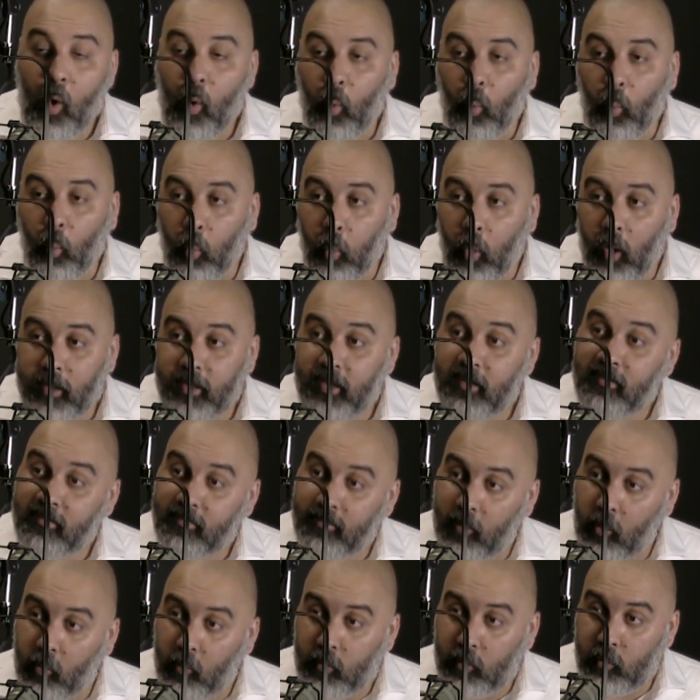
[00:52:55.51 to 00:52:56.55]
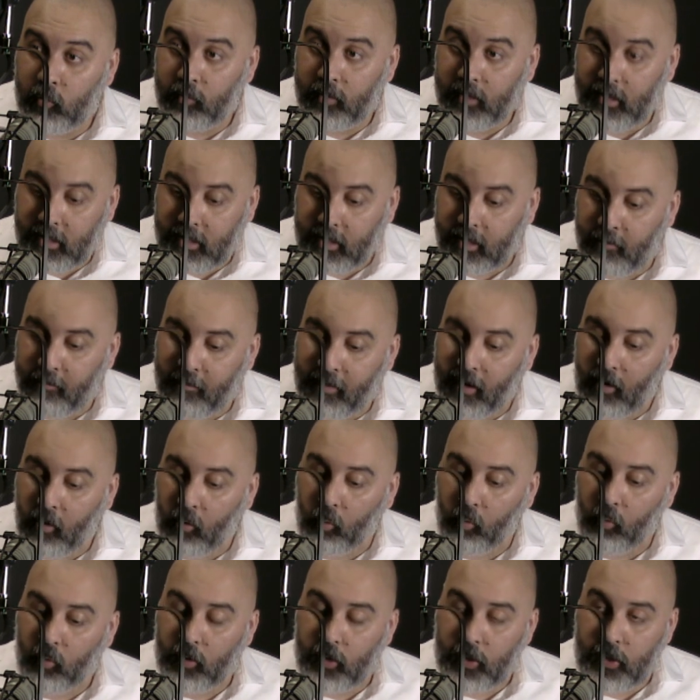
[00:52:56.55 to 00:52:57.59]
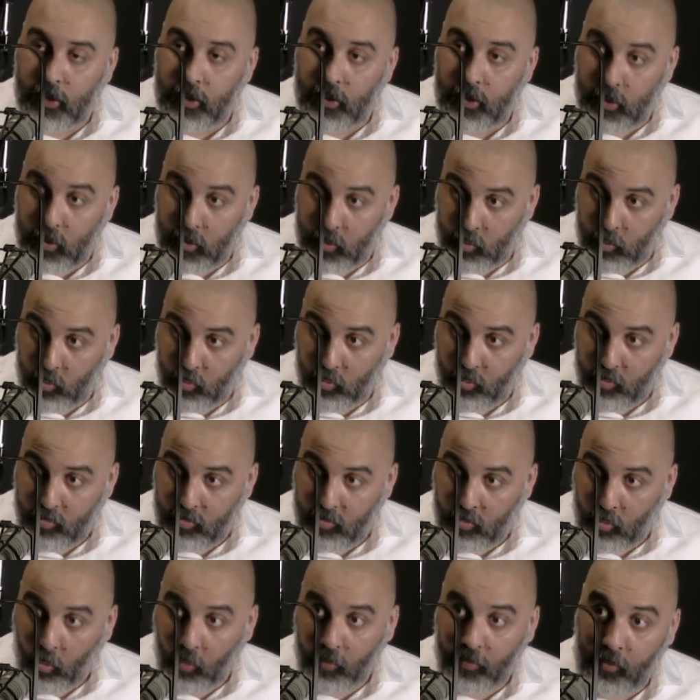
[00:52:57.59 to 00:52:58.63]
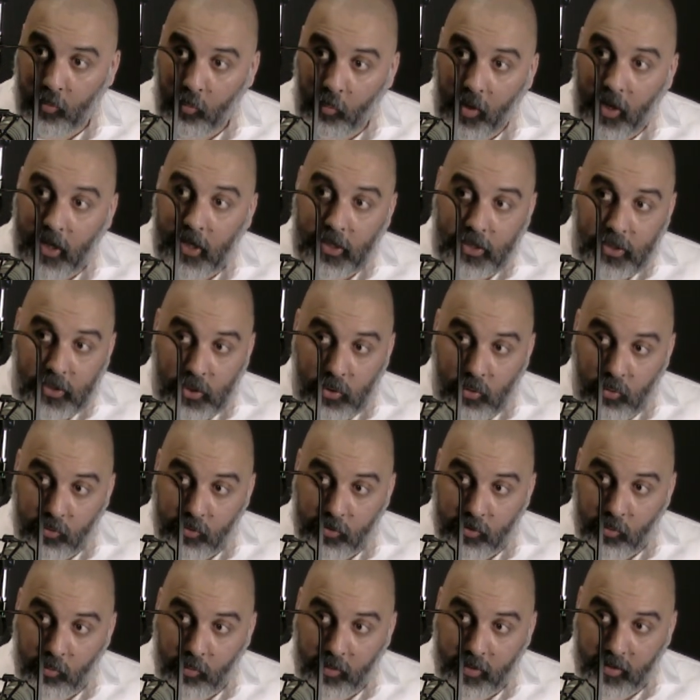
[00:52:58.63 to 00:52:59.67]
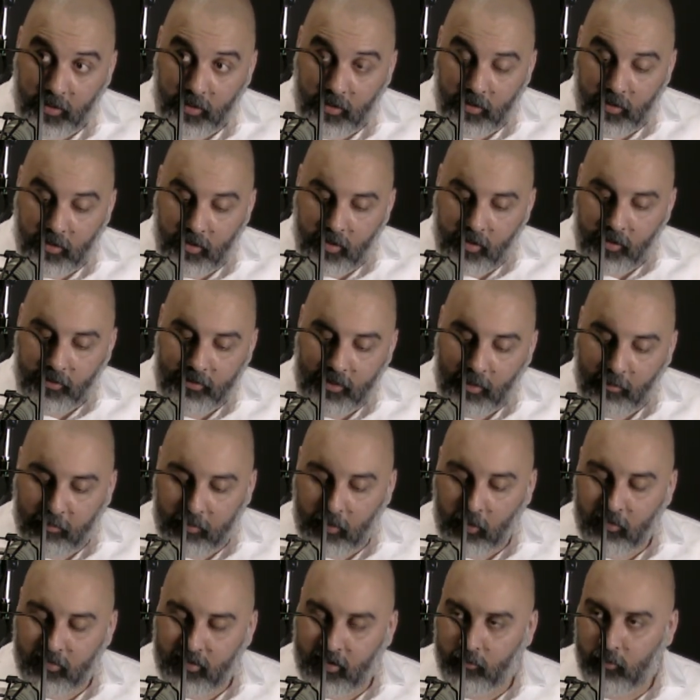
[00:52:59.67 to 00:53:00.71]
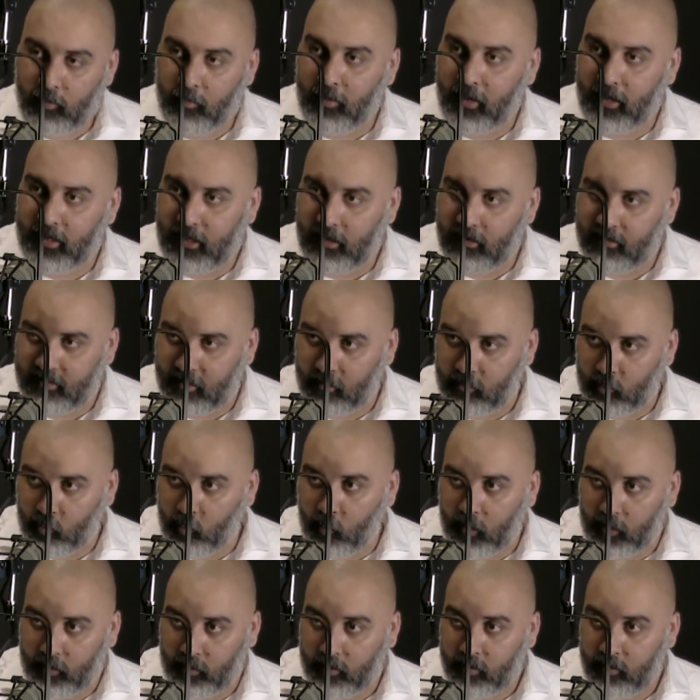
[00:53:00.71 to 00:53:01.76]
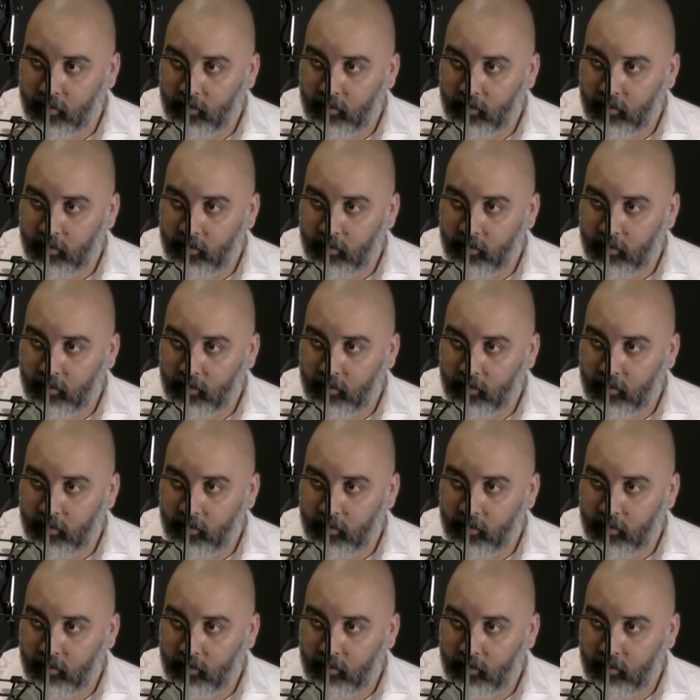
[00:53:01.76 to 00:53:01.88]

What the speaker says: What is so unique about you or the way you do it that blows everybody else out the water?